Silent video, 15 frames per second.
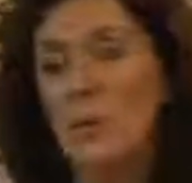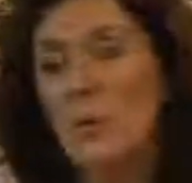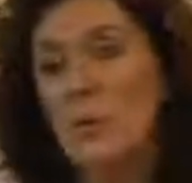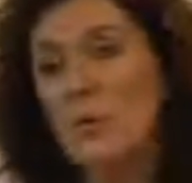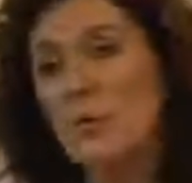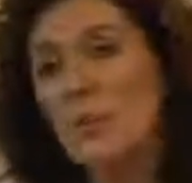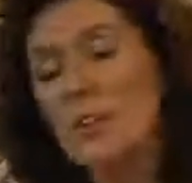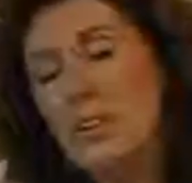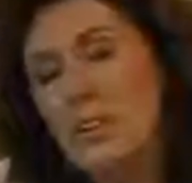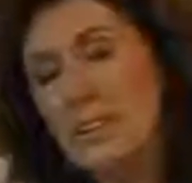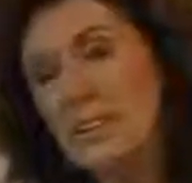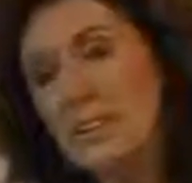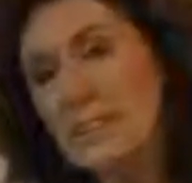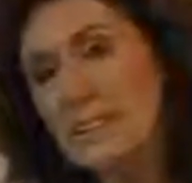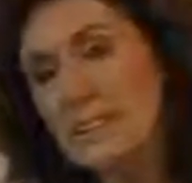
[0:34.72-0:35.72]
One of the
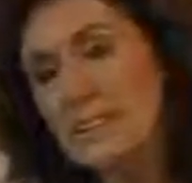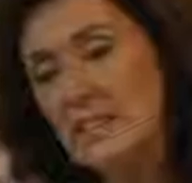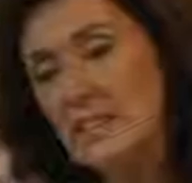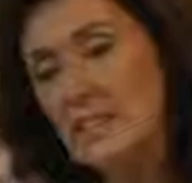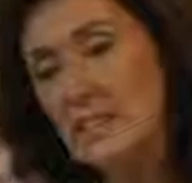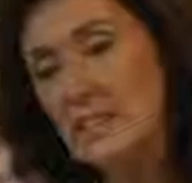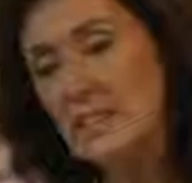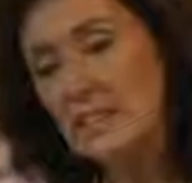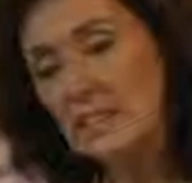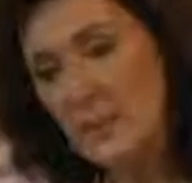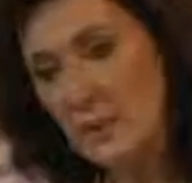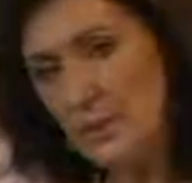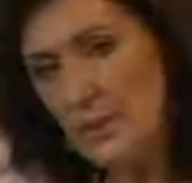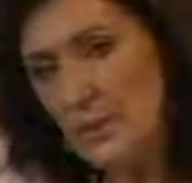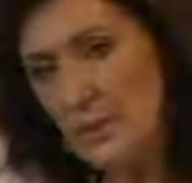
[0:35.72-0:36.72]
things that quite a
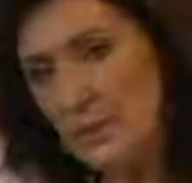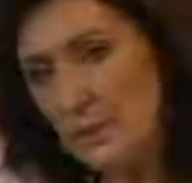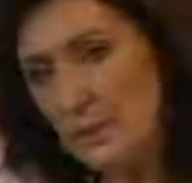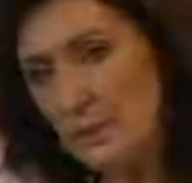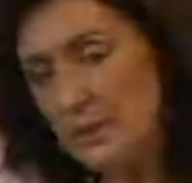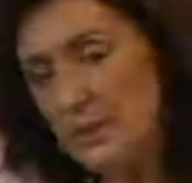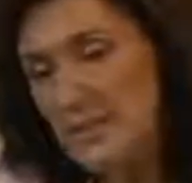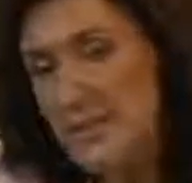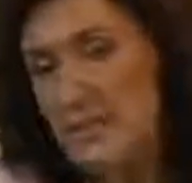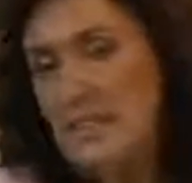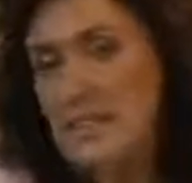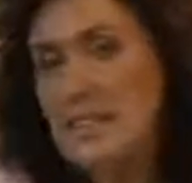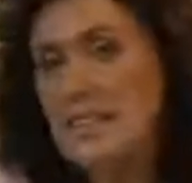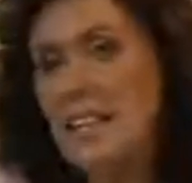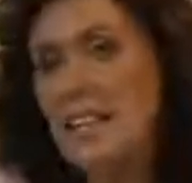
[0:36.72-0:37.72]
few of them will also
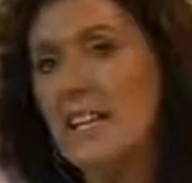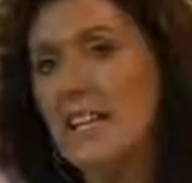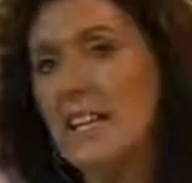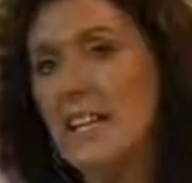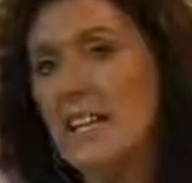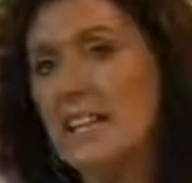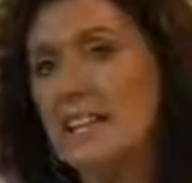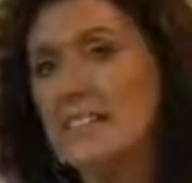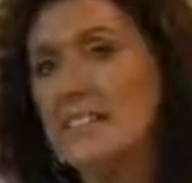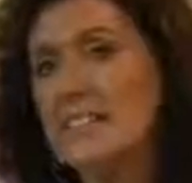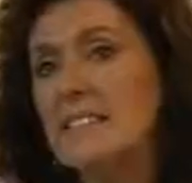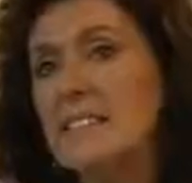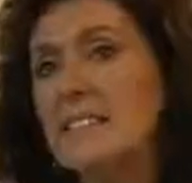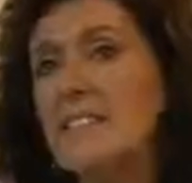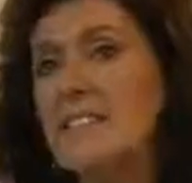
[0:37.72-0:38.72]
say
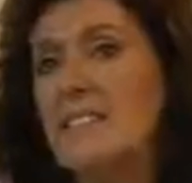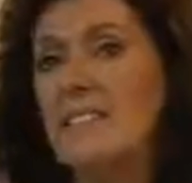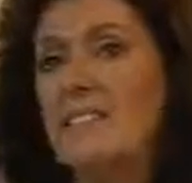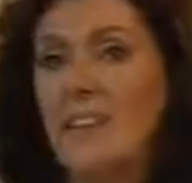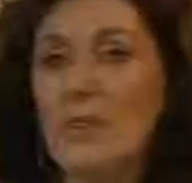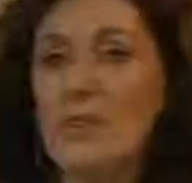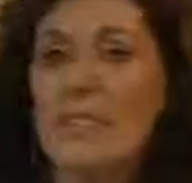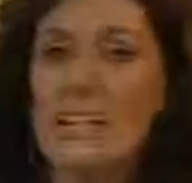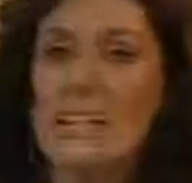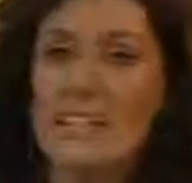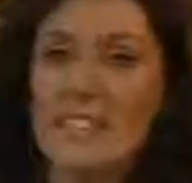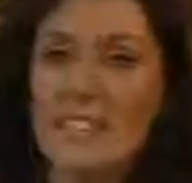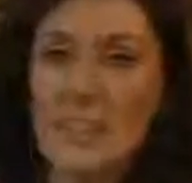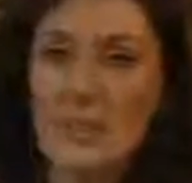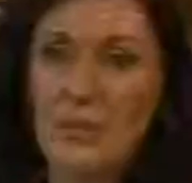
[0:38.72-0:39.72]
is, if only
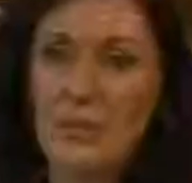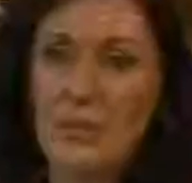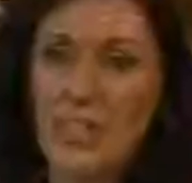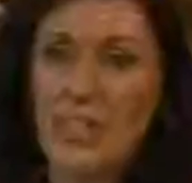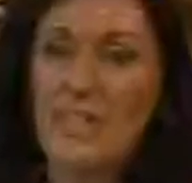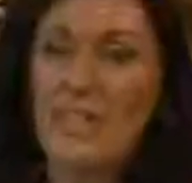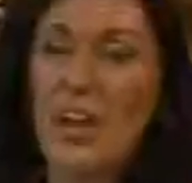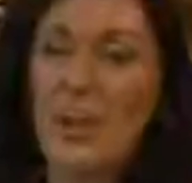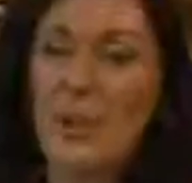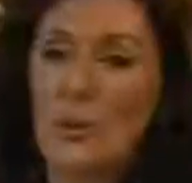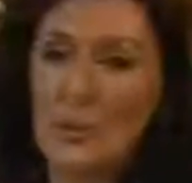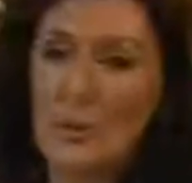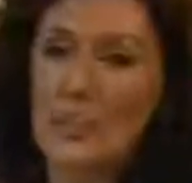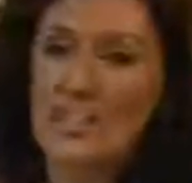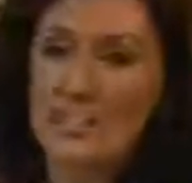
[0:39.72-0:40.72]
I'd known, if
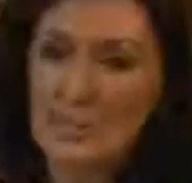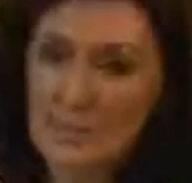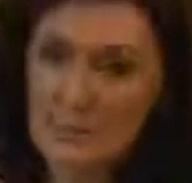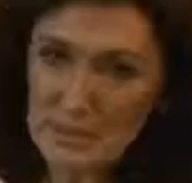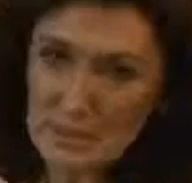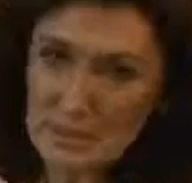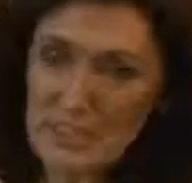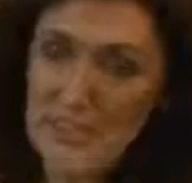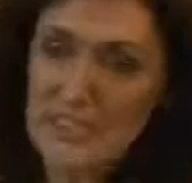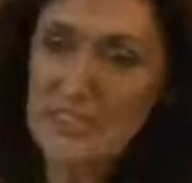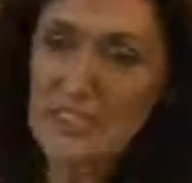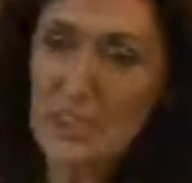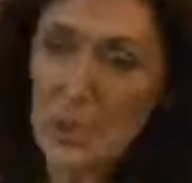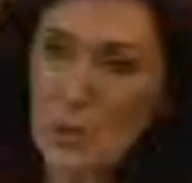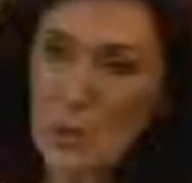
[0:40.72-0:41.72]
only somebody had
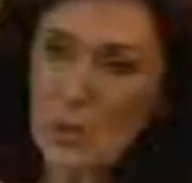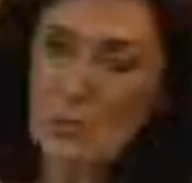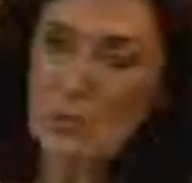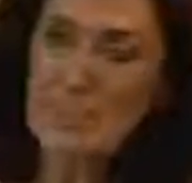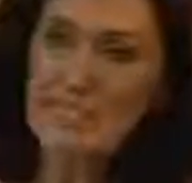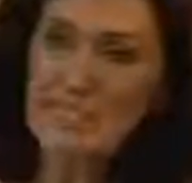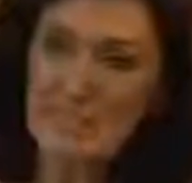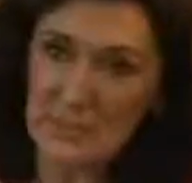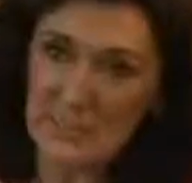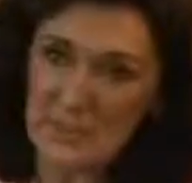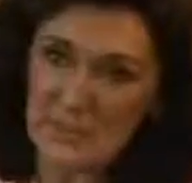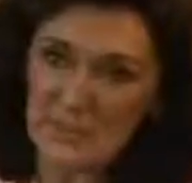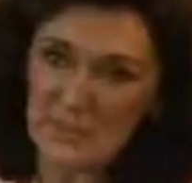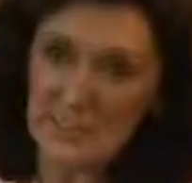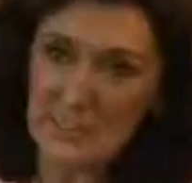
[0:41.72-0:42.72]
told me
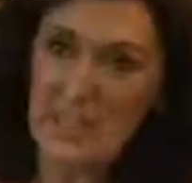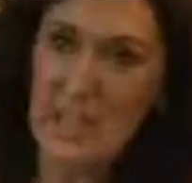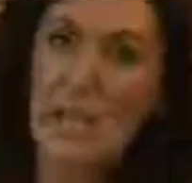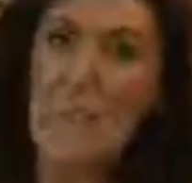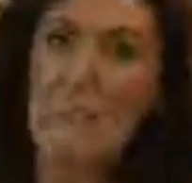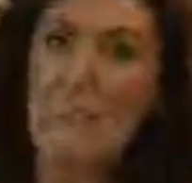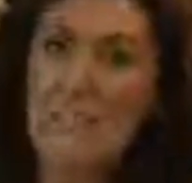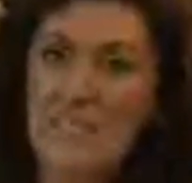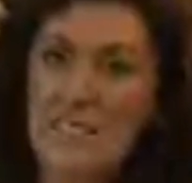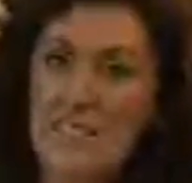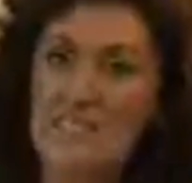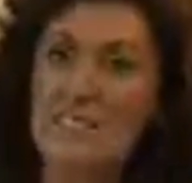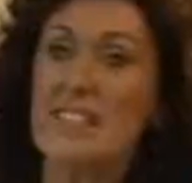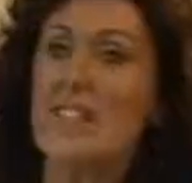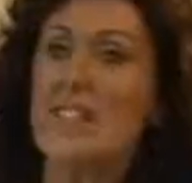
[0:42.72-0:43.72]
sooner,
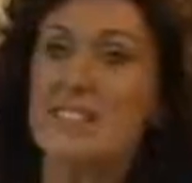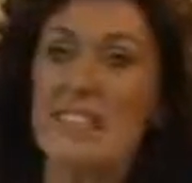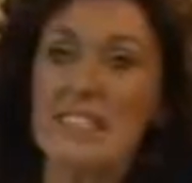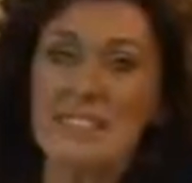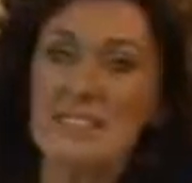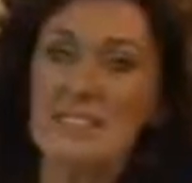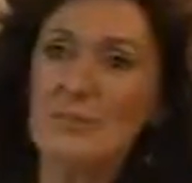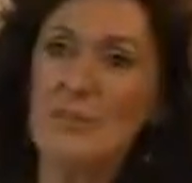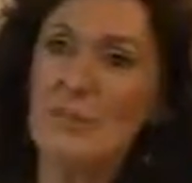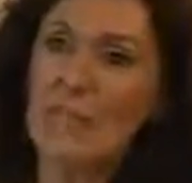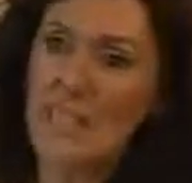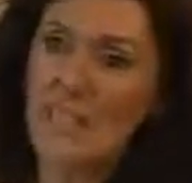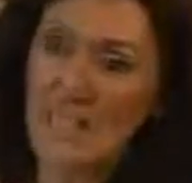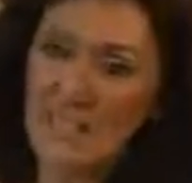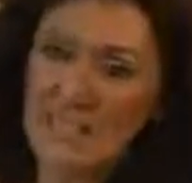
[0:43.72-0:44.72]
because they didn't
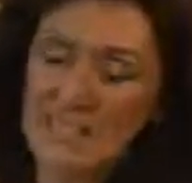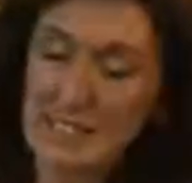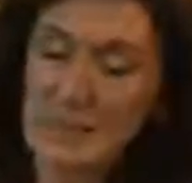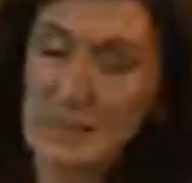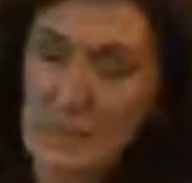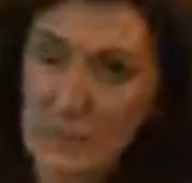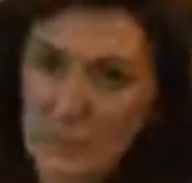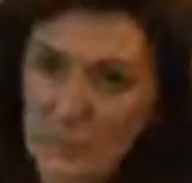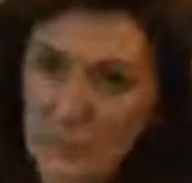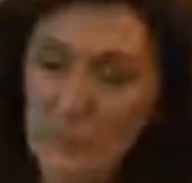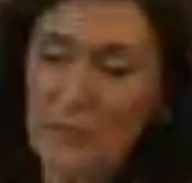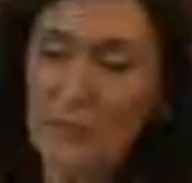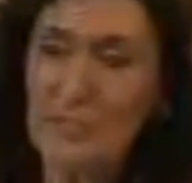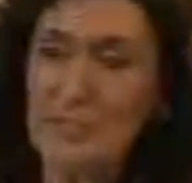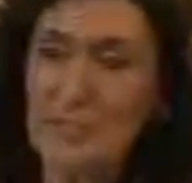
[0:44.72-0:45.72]
realise that pelvic
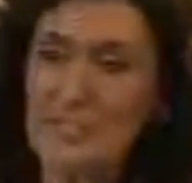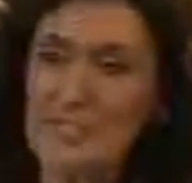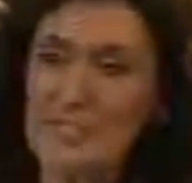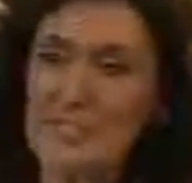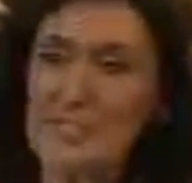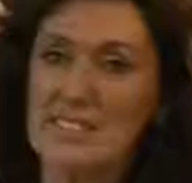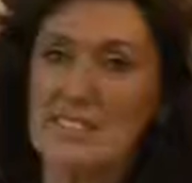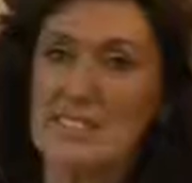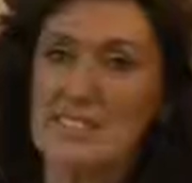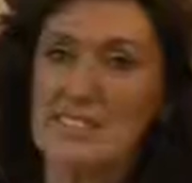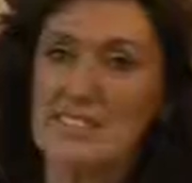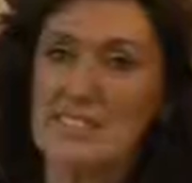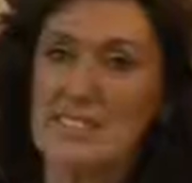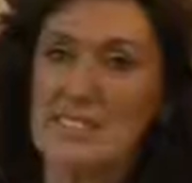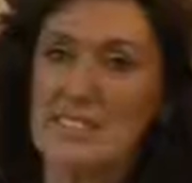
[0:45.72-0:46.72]
floor
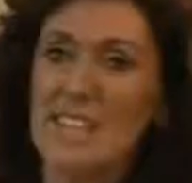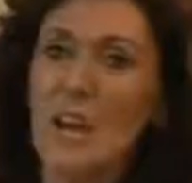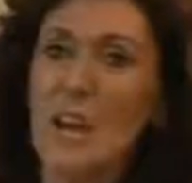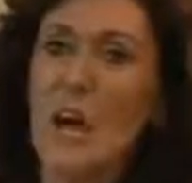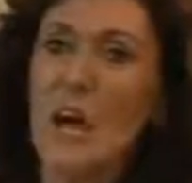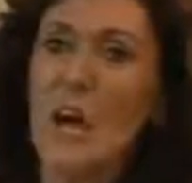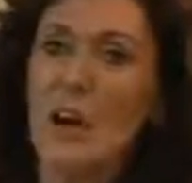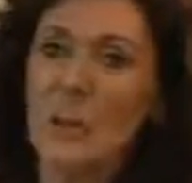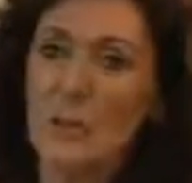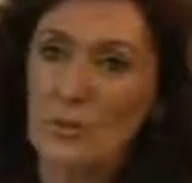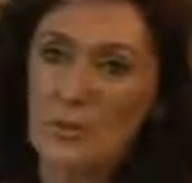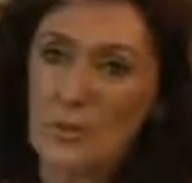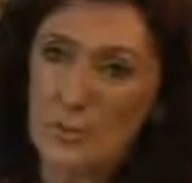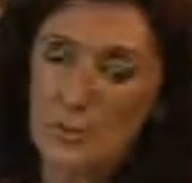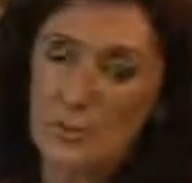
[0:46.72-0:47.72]
exercises are the
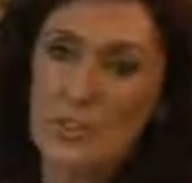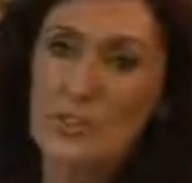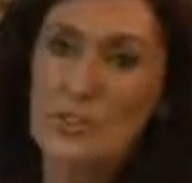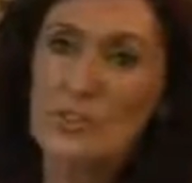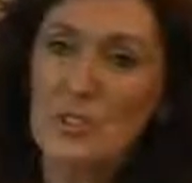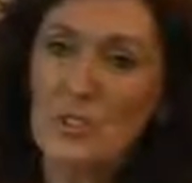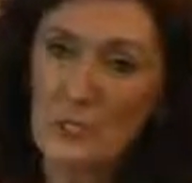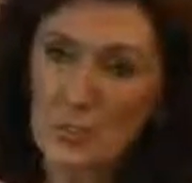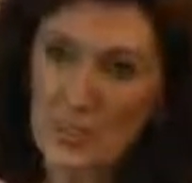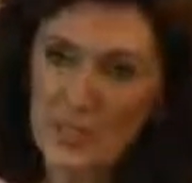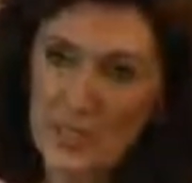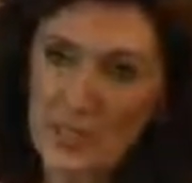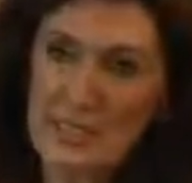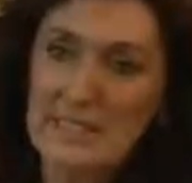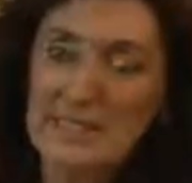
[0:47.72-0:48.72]
route to
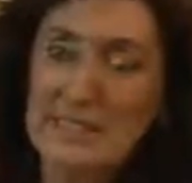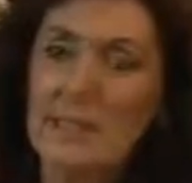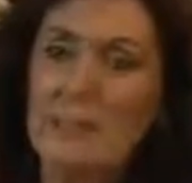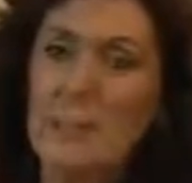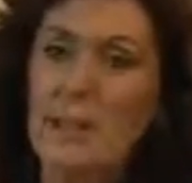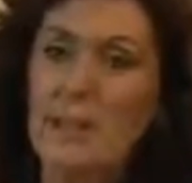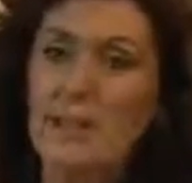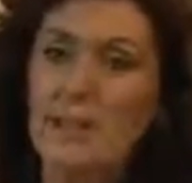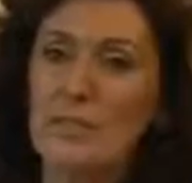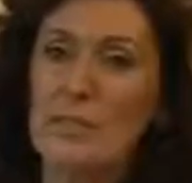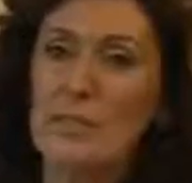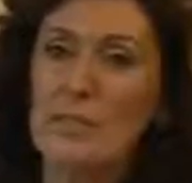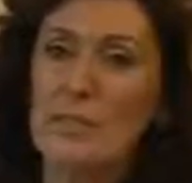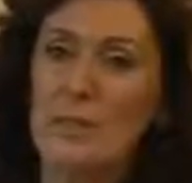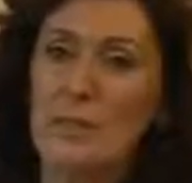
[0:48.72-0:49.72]
preventing
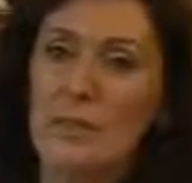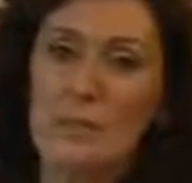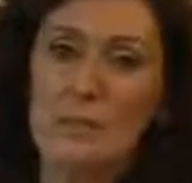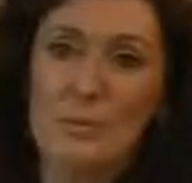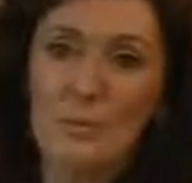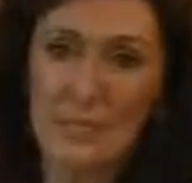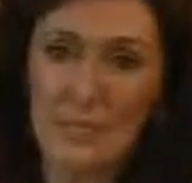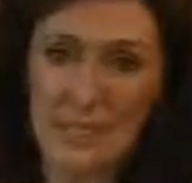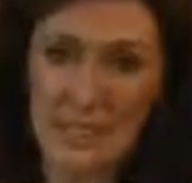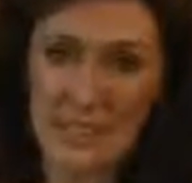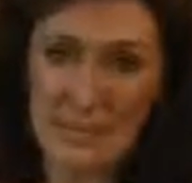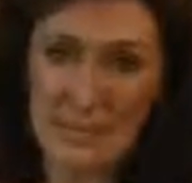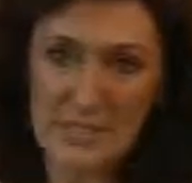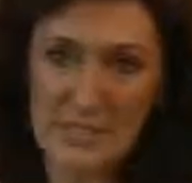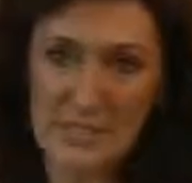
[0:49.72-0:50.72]
pelvic organ
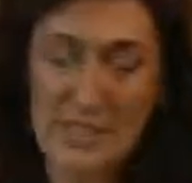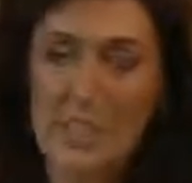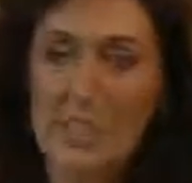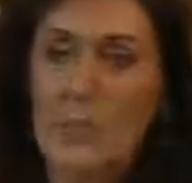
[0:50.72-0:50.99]
prolapse.